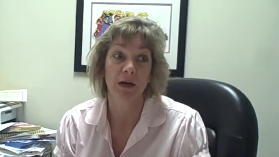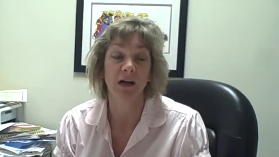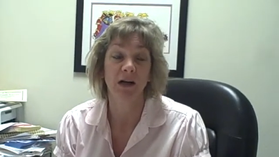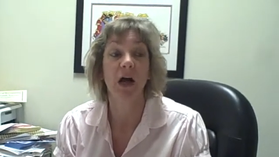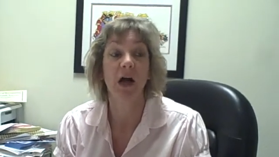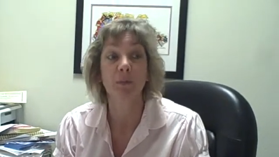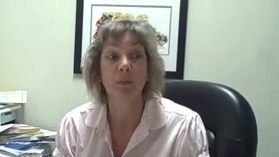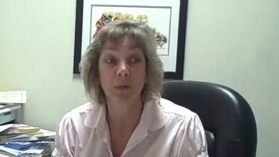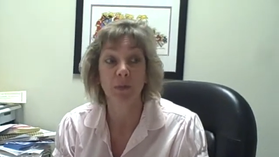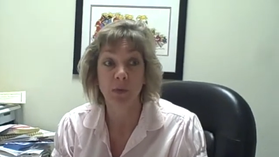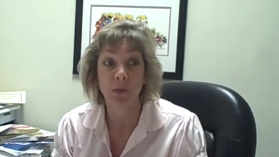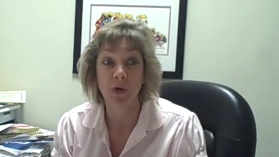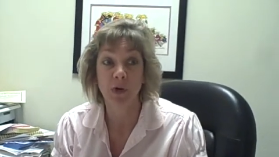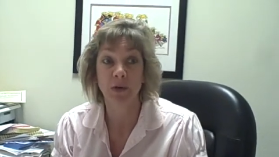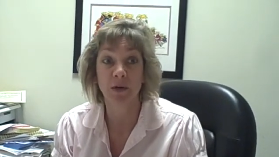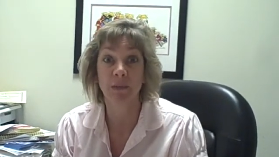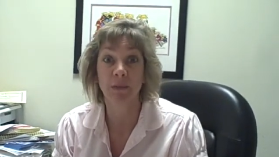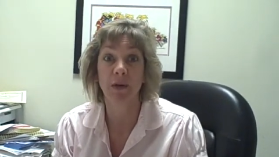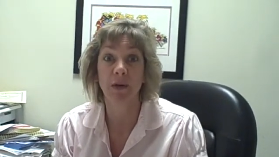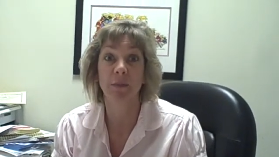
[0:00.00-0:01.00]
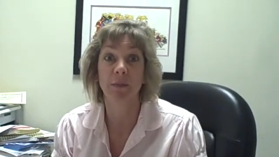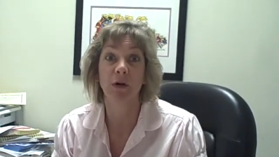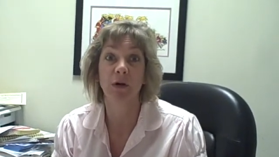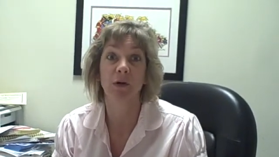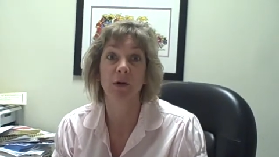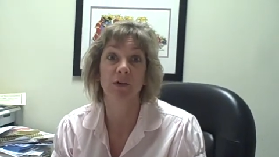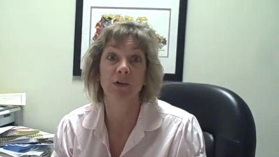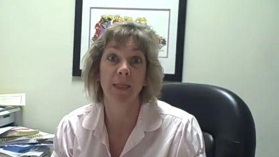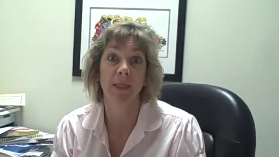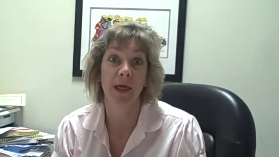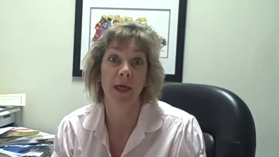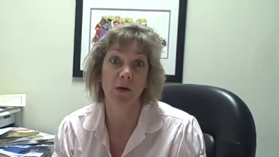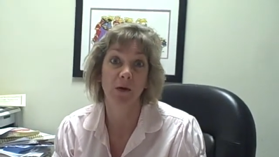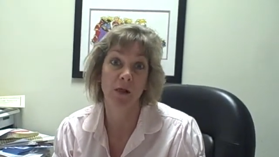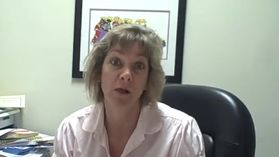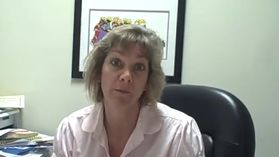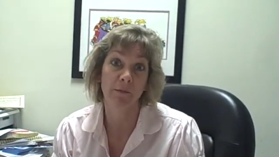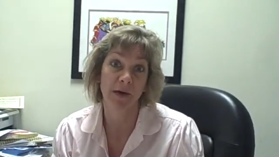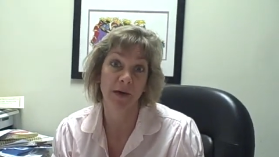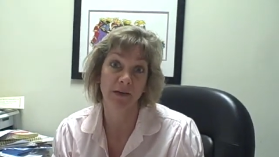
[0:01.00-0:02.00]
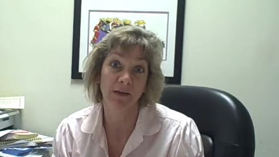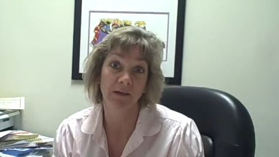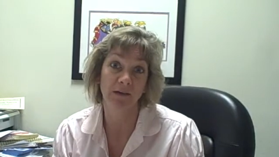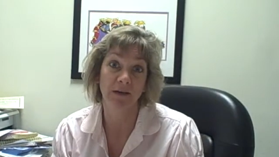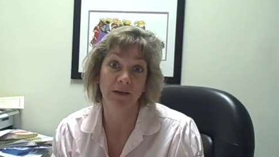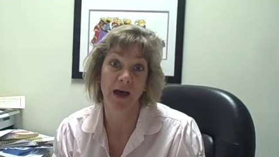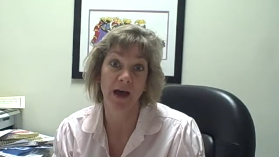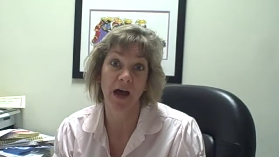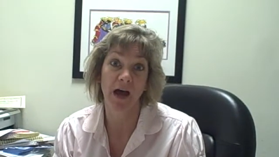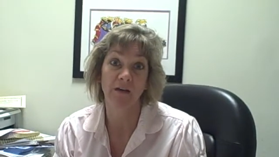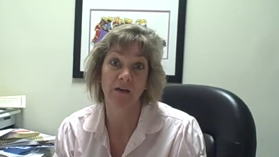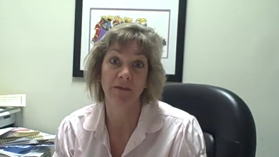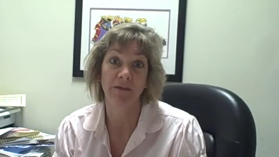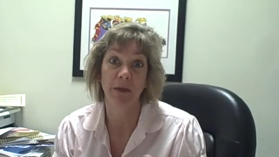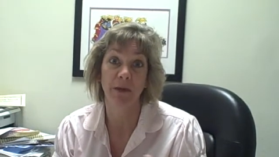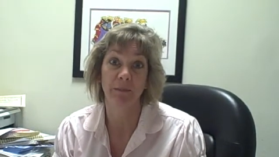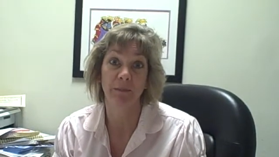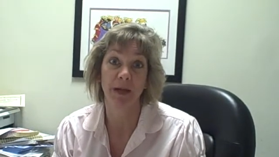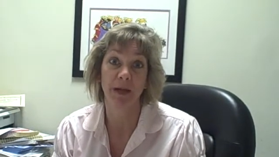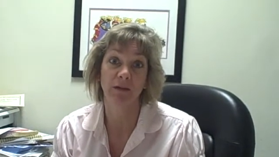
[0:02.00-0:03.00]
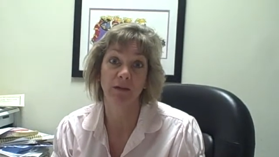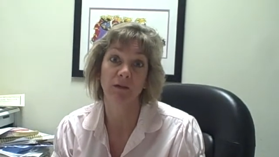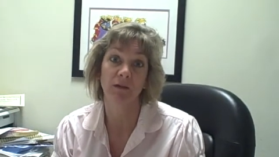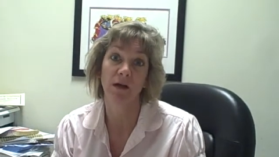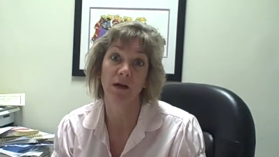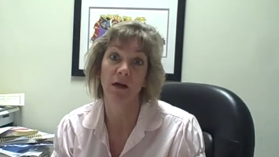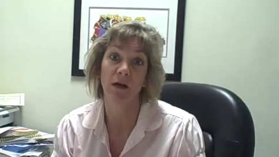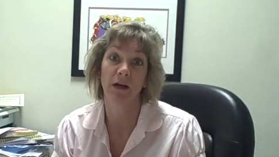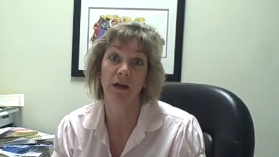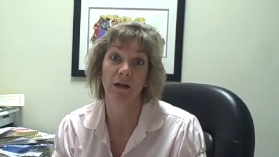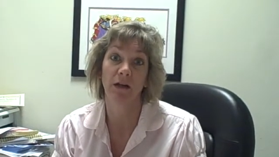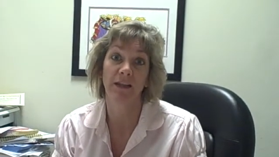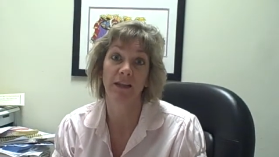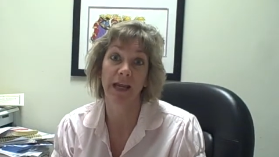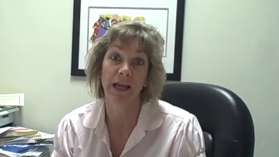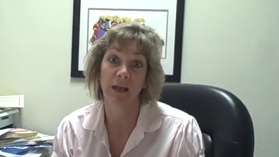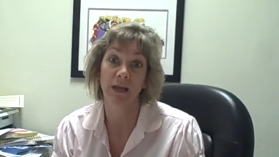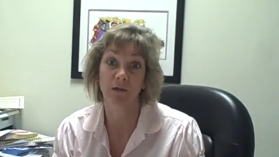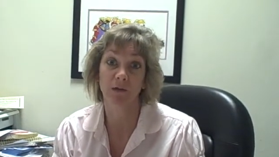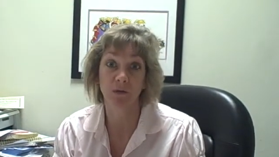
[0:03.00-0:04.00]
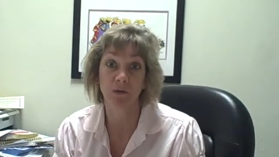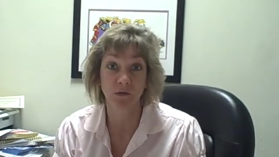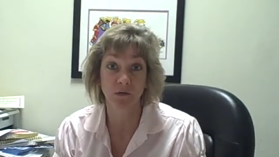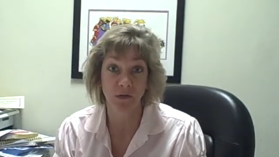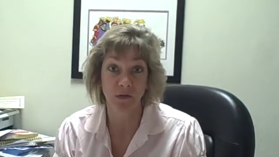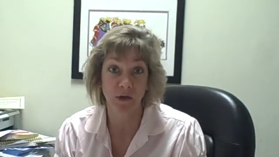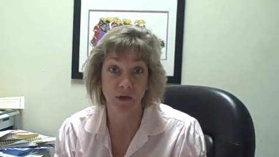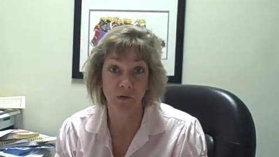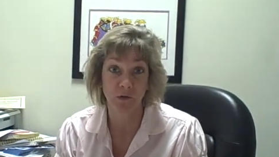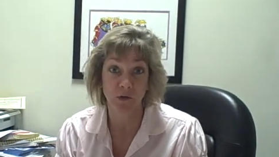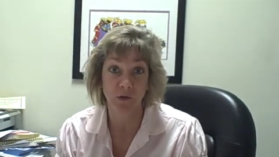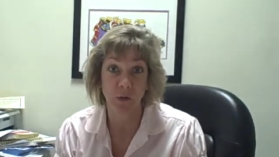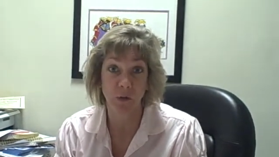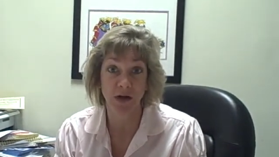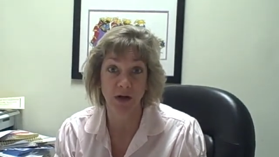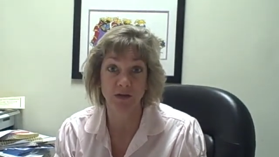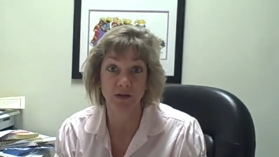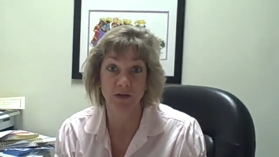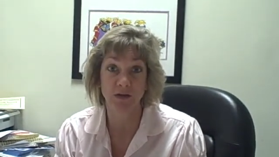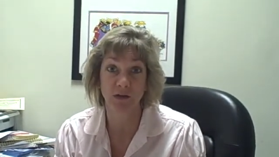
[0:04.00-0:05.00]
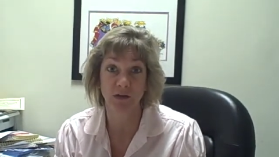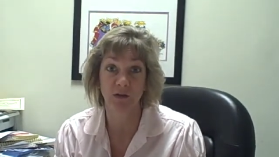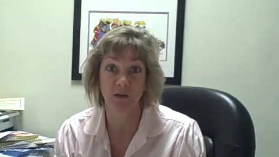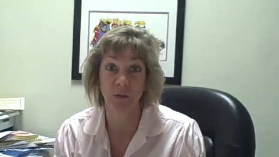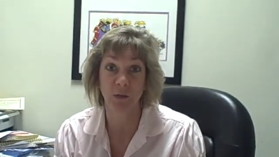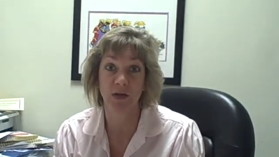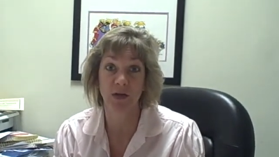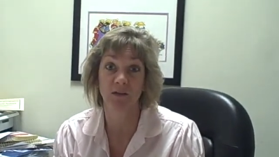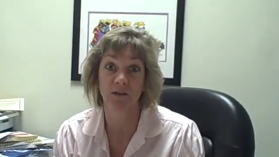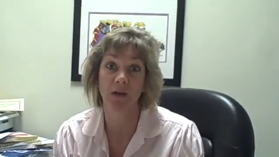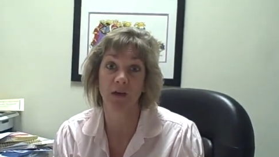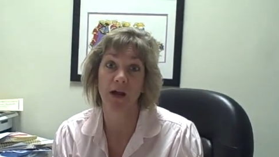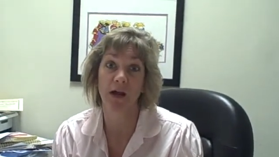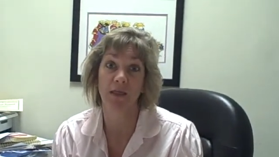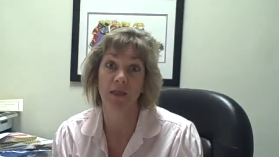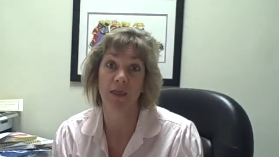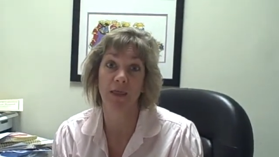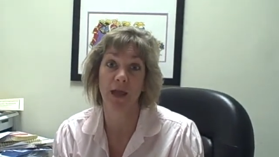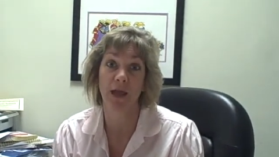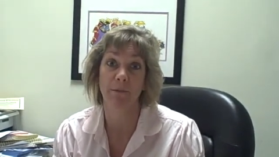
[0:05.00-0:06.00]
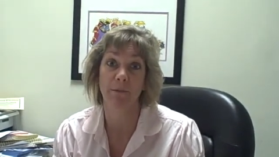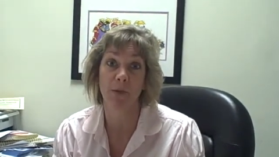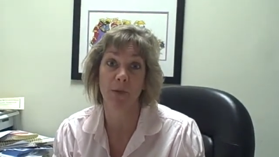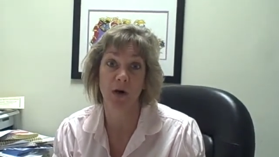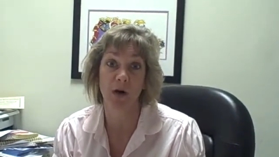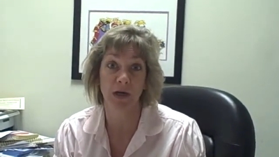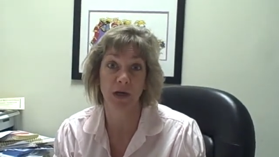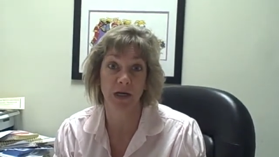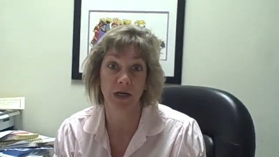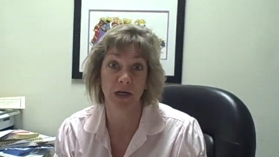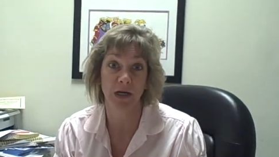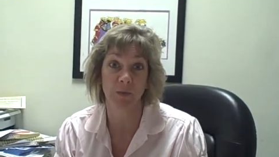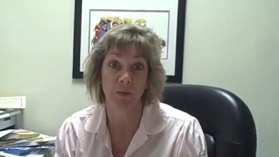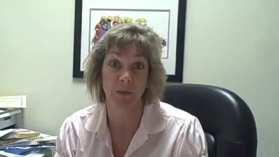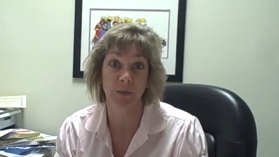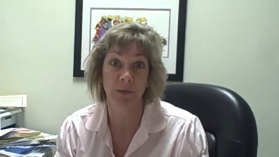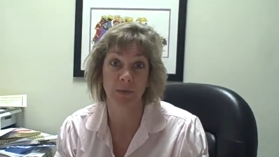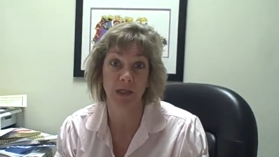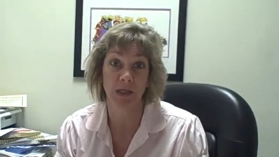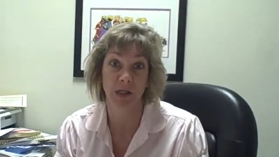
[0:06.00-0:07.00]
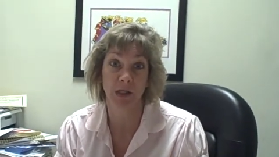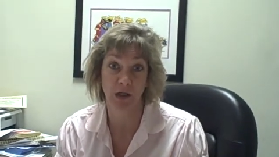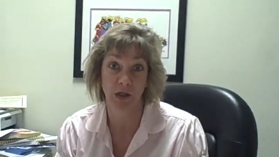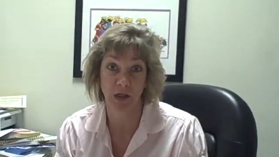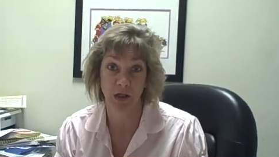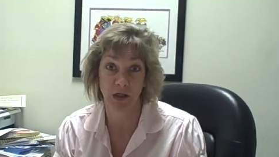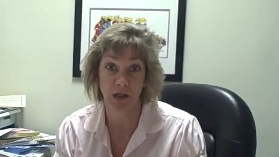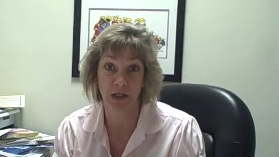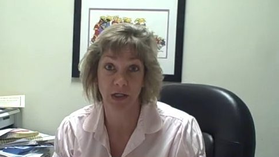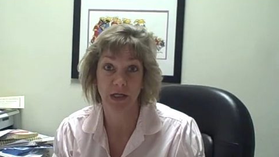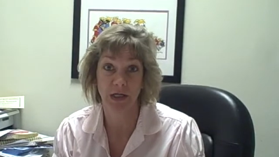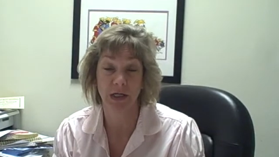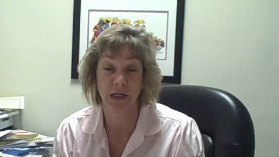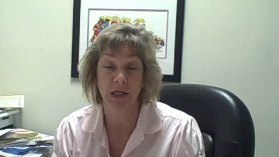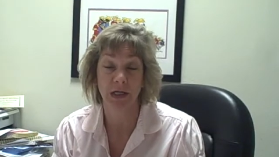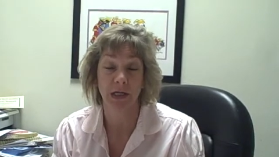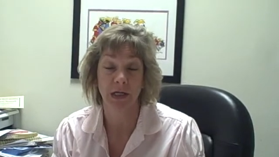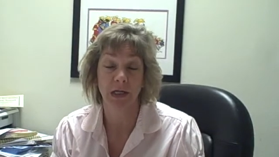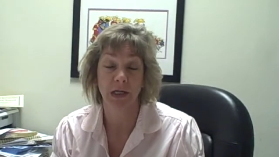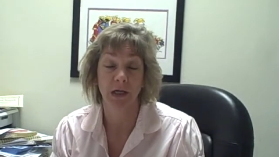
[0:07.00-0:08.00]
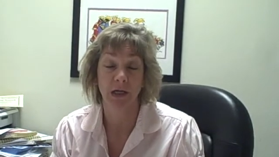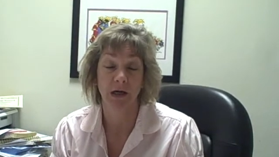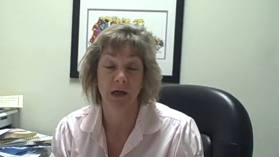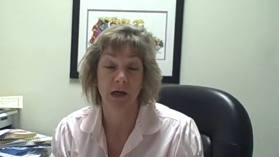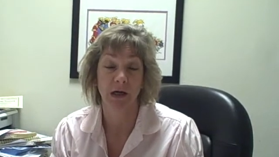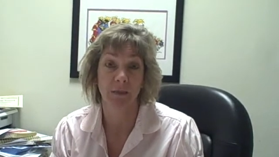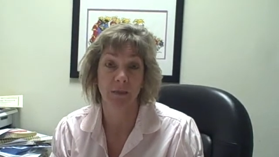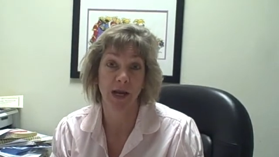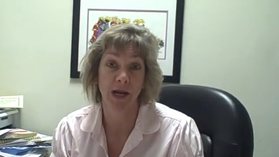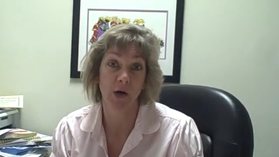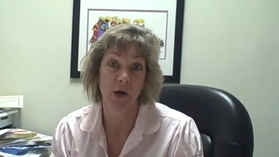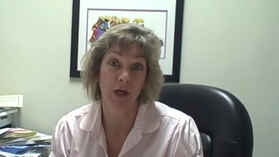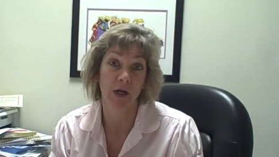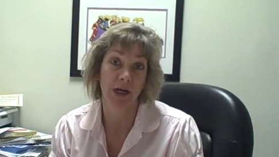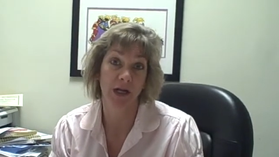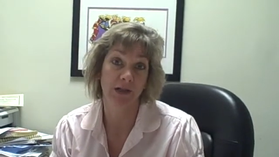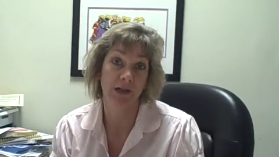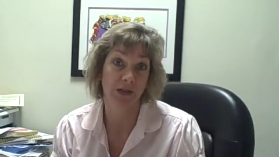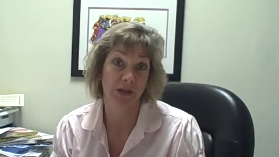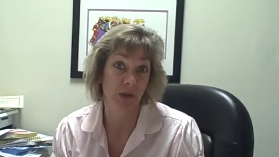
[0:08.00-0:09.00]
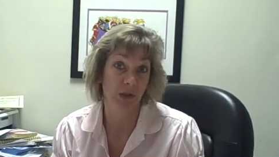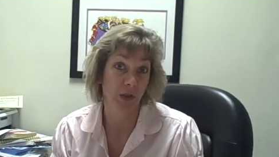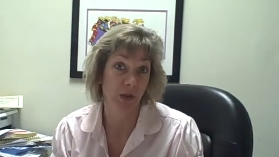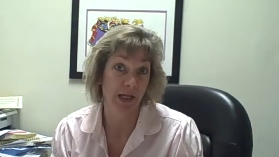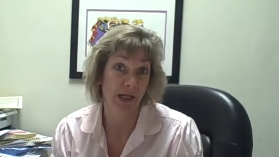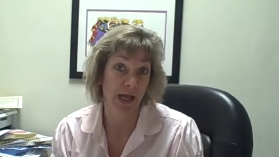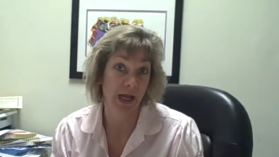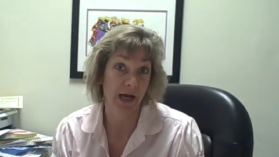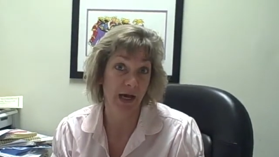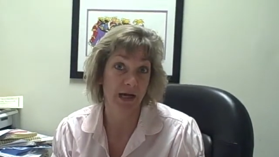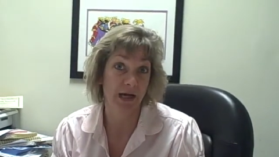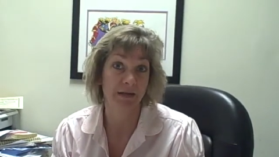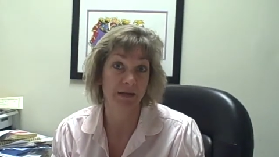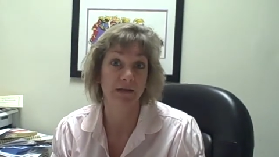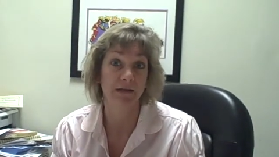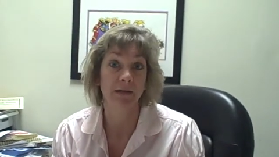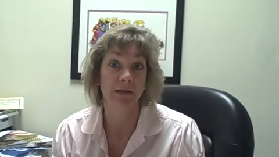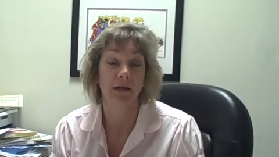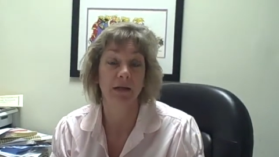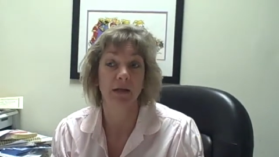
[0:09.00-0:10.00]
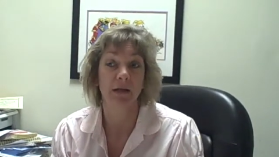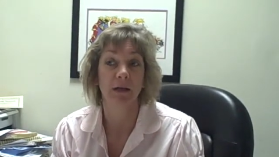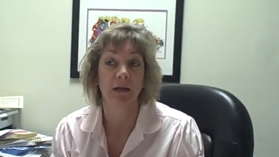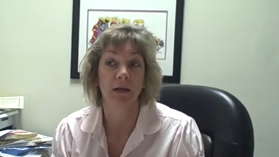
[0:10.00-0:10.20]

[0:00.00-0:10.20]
a couple board members, and then all of my staff. And based on the answers to those questions, we decided that marketing would be a good area to look at.